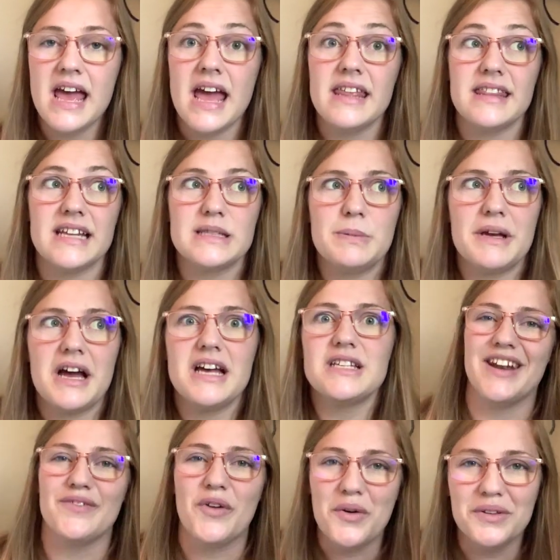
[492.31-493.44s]
and that's because
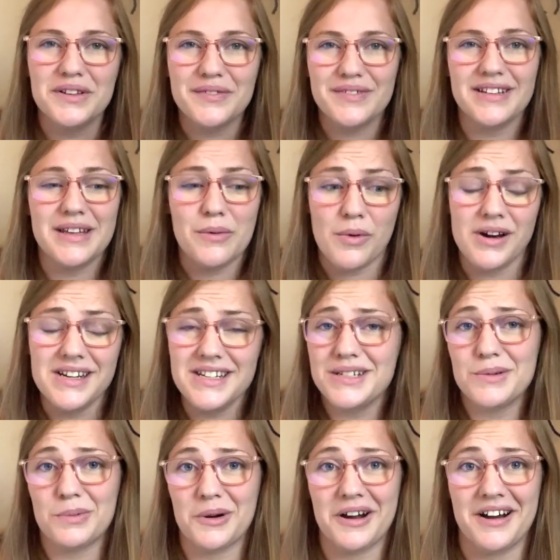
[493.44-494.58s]
I've only really wanted to
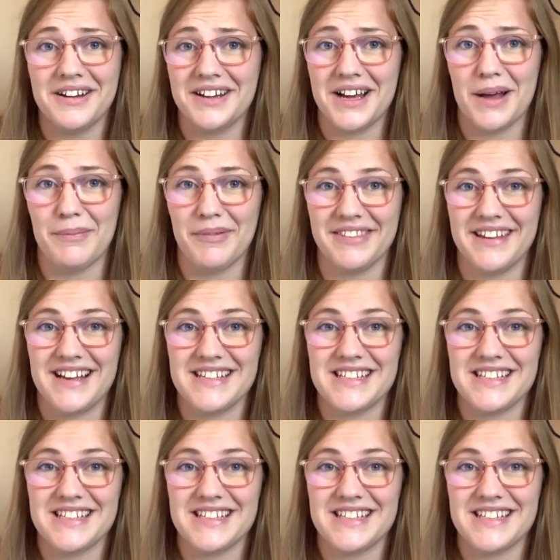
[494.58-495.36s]
work on a couple things.